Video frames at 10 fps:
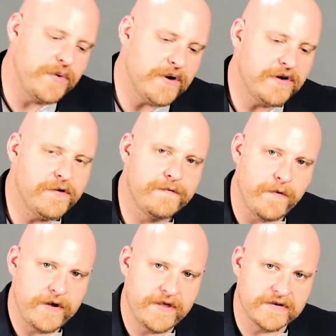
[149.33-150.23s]
We want to
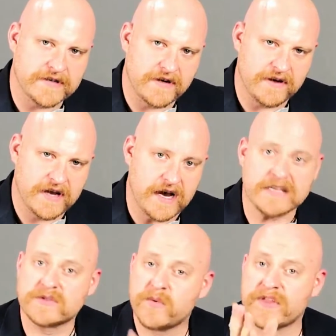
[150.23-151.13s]
avoid those at all
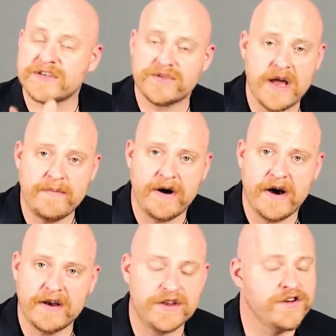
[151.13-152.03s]
costs. With a
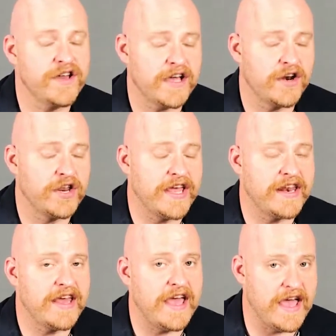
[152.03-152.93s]
tripod, you're not going to
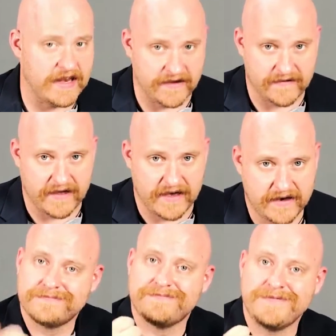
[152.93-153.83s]
get any of that.
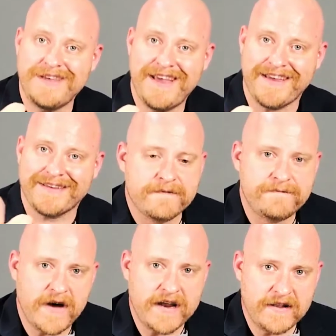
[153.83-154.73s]
Yay!
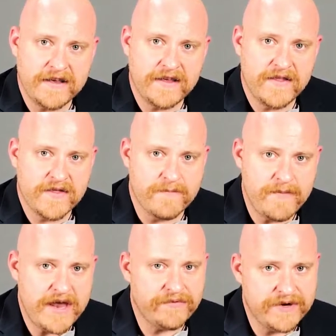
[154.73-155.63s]
Finally, the
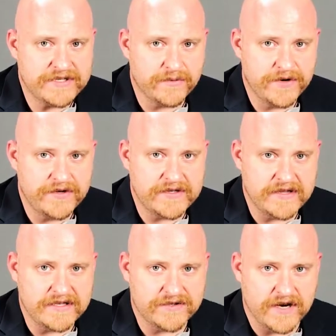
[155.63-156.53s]
main reason we're using
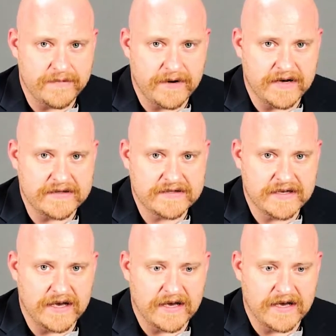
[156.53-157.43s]
these tripods,